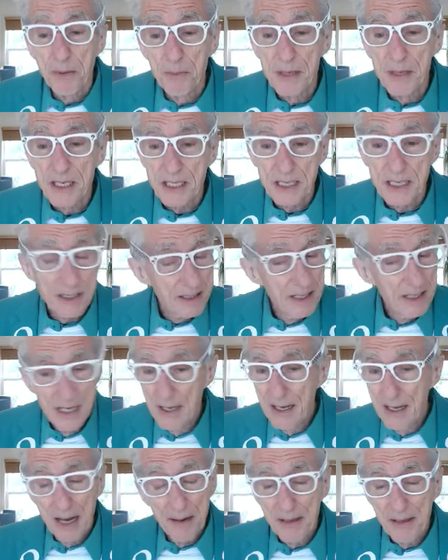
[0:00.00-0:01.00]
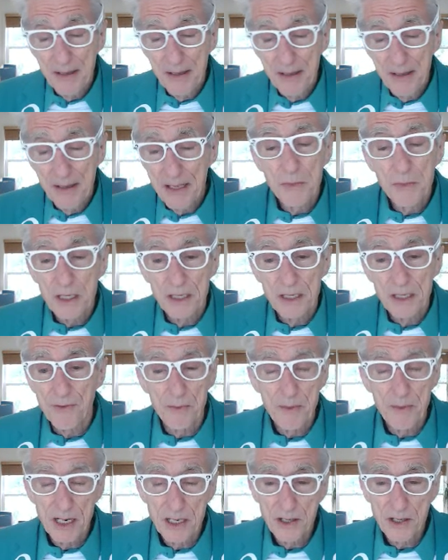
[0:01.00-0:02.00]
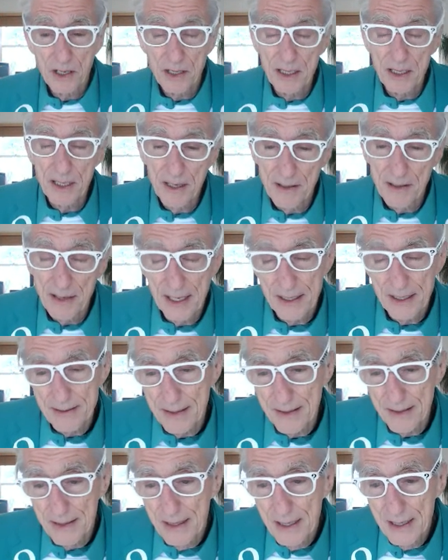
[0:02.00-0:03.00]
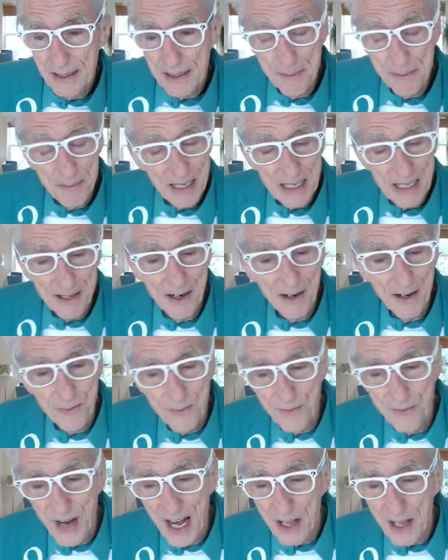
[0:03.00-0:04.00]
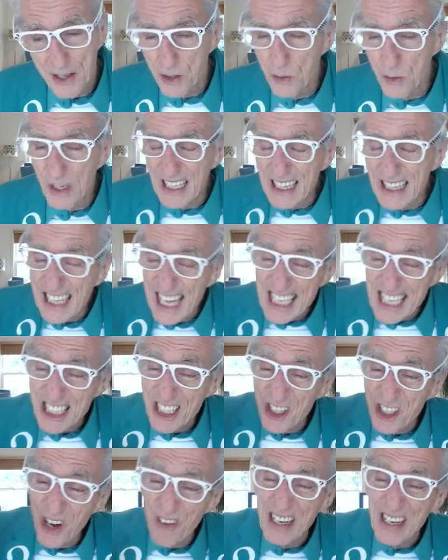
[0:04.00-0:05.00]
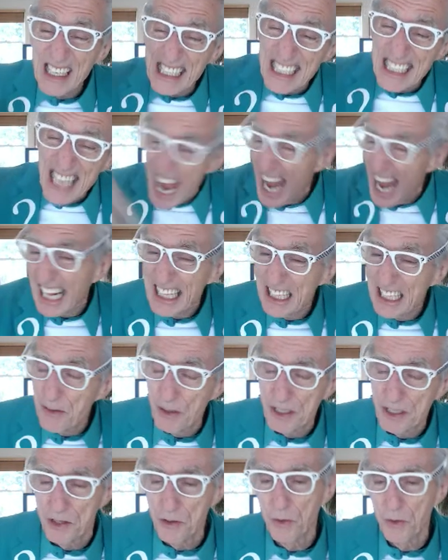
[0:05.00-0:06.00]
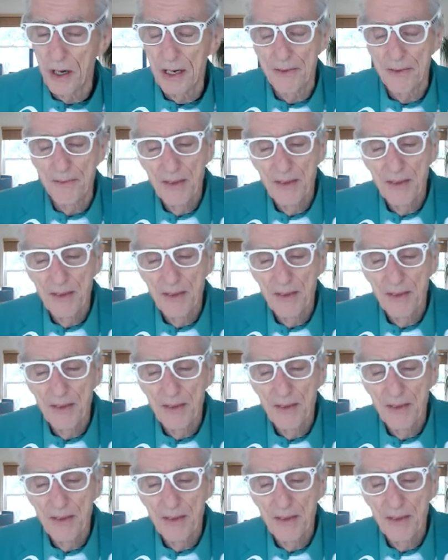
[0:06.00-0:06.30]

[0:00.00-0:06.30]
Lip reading: business. I mean, there's too much information on the internet to make it of value unless you know exactly what you want.